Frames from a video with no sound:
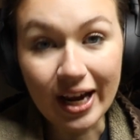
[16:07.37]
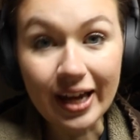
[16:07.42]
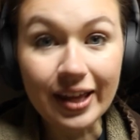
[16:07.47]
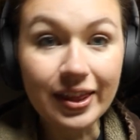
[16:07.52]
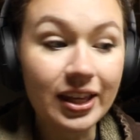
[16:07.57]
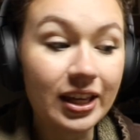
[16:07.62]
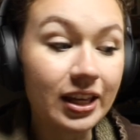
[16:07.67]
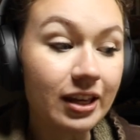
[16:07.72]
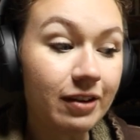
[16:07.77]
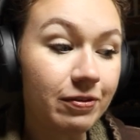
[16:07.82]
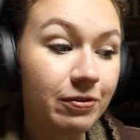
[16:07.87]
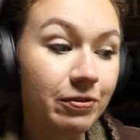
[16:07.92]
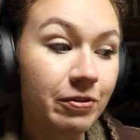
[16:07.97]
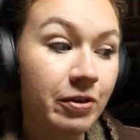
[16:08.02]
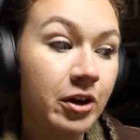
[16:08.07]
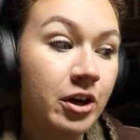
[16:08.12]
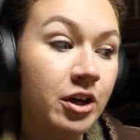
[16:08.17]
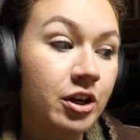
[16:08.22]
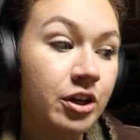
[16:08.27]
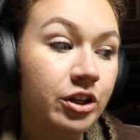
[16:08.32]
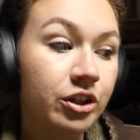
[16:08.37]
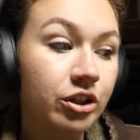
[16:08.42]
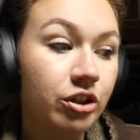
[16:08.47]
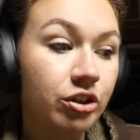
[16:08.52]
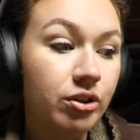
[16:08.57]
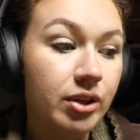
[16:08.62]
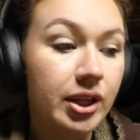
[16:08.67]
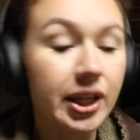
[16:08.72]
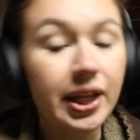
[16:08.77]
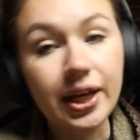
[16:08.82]
I think if you're
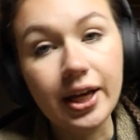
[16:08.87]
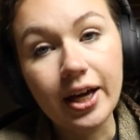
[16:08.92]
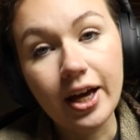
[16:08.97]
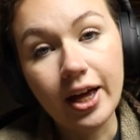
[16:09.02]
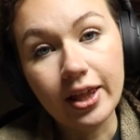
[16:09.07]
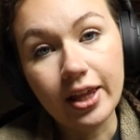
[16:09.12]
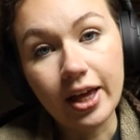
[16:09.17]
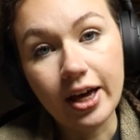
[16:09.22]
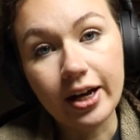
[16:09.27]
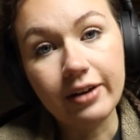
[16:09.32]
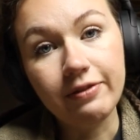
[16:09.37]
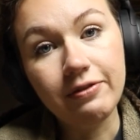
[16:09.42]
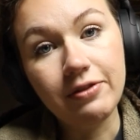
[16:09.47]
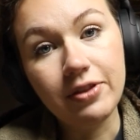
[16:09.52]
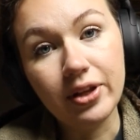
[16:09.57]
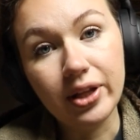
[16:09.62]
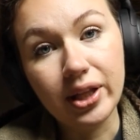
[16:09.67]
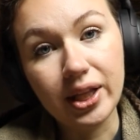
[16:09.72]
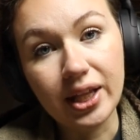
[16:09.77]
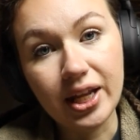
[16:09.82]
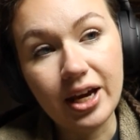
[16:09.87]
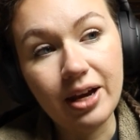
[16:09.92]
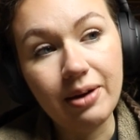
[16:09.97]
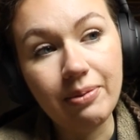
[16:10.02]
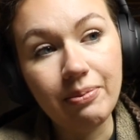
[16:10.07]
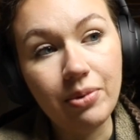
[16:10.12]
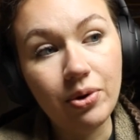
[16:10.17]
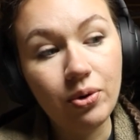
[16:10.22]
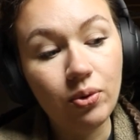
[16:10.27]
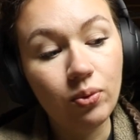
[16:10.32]
using a lot of the
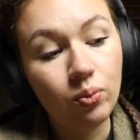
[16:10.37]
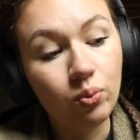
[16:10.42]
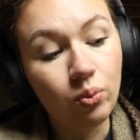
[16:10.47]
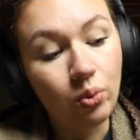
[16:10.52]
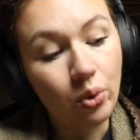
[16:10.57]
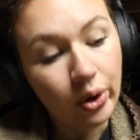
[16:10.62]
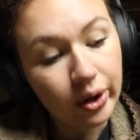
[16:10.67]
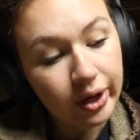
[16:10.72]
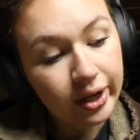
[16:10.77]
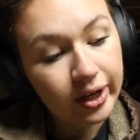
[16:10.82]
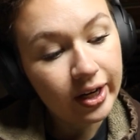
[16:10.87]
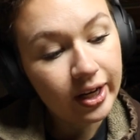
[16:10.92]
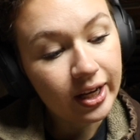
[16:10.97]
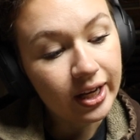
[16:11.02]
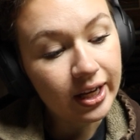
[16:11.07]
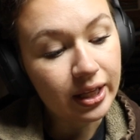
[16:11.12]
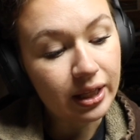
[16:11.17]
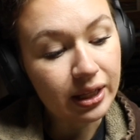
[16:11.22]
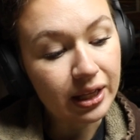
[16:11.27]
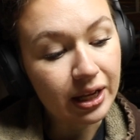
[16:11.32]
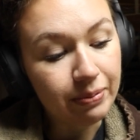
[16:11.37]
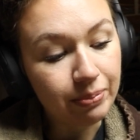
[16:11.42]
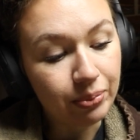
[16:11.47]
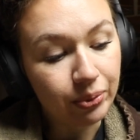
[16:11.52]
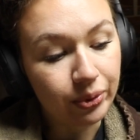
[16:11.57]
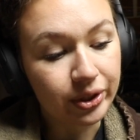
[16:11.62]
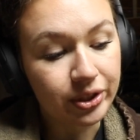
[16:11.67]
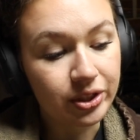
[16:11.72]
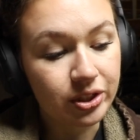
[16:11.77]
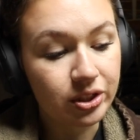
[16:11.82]
same wood, it's
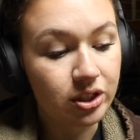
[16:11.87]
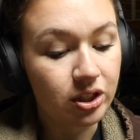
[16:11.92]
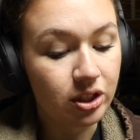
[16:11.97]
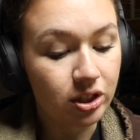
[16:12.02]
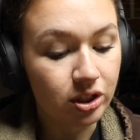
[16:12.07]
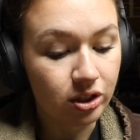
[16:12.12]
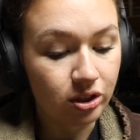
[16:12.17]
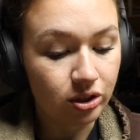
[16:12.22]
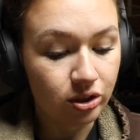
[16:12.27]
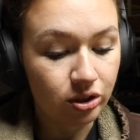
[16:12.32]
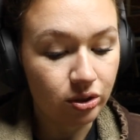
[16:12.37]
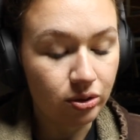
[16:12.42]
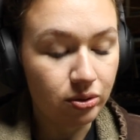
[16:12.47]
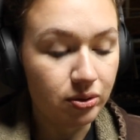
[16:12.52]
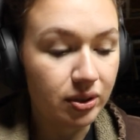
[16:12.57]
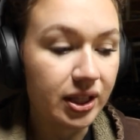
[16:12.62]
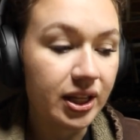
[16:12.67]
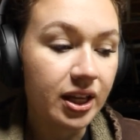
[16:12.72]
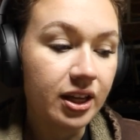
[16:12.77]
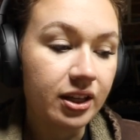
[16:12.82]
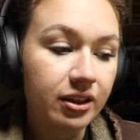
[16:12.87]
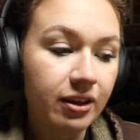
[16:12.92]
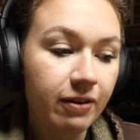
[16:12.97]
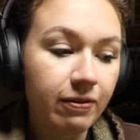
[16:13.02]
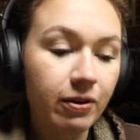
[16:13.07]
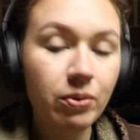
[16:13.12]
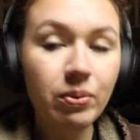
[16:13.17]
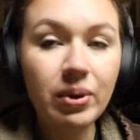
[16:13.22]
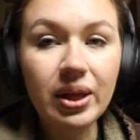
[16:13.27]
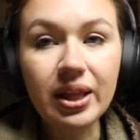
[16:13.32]
important to use
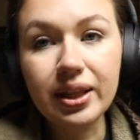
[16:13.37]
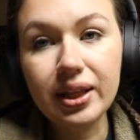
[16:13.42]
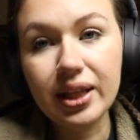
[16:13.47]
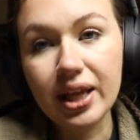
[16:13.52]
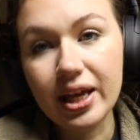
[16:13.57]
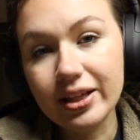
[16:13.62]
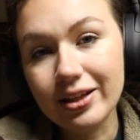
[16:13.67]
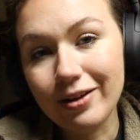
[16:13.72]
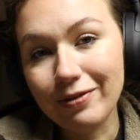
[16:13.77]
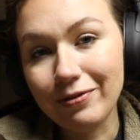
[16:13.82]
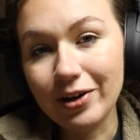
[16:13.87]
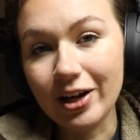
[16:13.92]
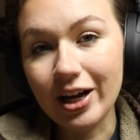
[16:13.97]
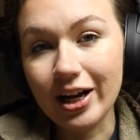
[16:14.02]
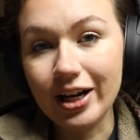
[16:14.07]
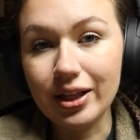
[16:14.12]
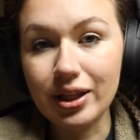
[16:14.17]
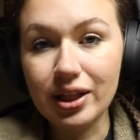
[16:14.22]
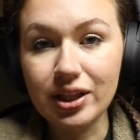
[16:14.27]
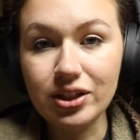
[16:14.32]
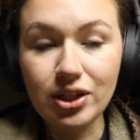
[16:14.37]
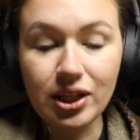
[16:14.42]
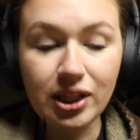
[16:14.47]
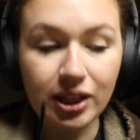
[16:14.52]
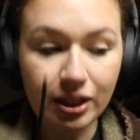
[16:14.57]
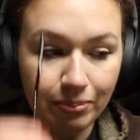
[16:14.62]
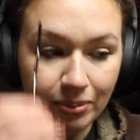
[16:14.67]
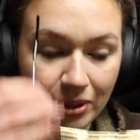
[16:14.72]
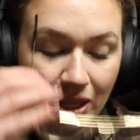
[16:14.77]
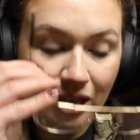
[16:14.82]
different widths and different heights
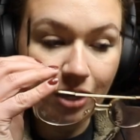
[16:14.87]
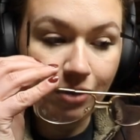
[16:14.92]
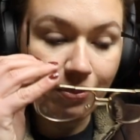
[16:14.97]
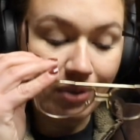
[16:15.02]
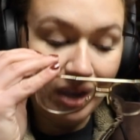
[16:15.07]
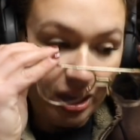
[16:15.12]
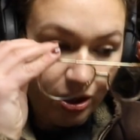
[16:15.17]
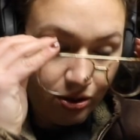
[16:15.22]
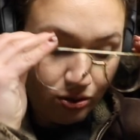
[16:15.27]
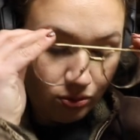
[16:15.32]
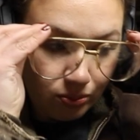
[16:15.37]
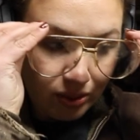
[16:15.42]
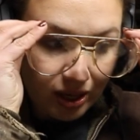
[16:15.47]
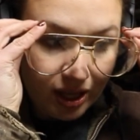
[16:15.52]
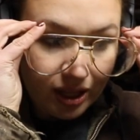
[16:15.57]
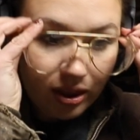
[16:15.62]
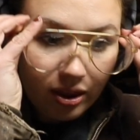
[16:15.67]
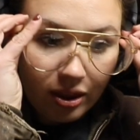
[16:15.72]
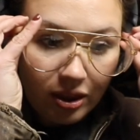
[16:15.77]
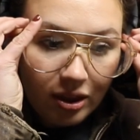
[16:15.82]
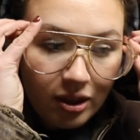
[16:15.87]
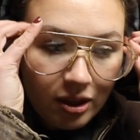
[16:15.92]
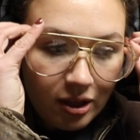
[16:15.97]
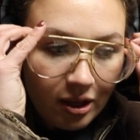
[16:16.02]
just to play around with